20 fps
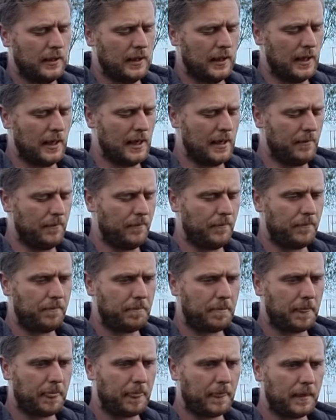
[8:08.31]
They'll
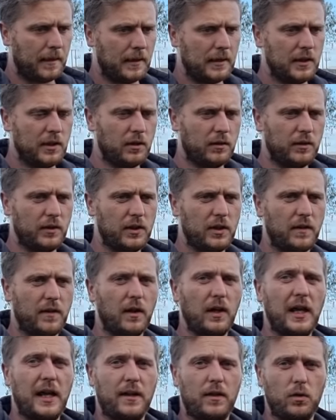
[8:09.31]

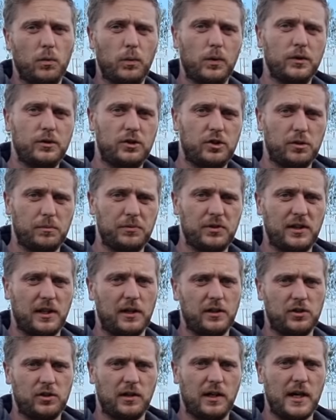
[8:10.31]
hit the wood
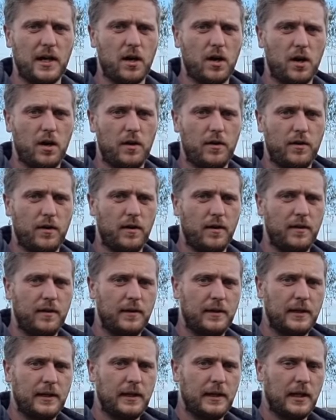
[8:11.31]
substantially harder,
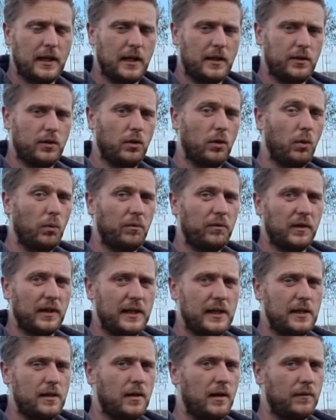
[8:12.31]
and you'll hopefully
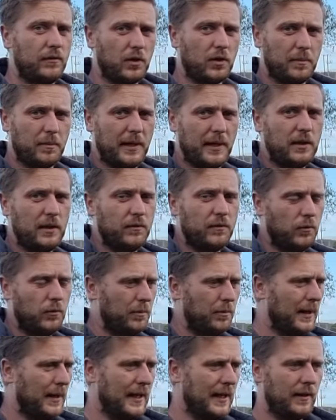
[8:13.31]
hear it. I've got a
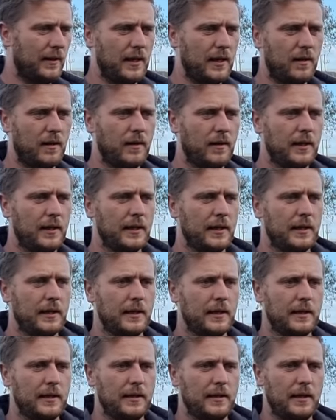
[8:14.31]
microphone back there
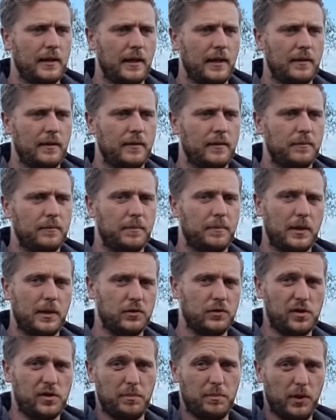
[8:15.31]
because the